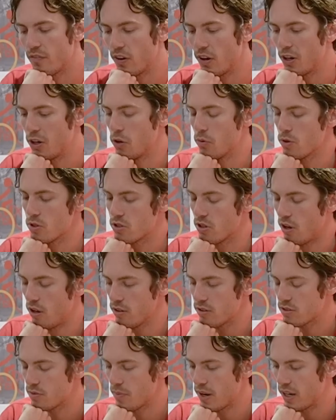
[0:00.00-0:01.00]
very good
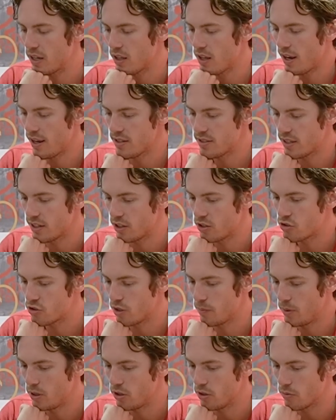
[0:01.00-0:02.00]
results. My clients get
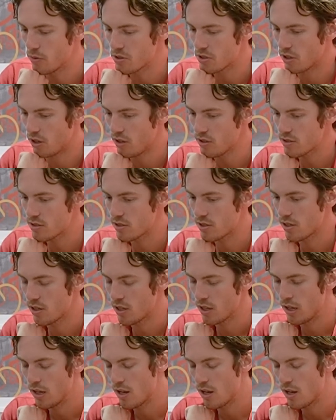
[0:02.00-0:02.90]
extremely good results.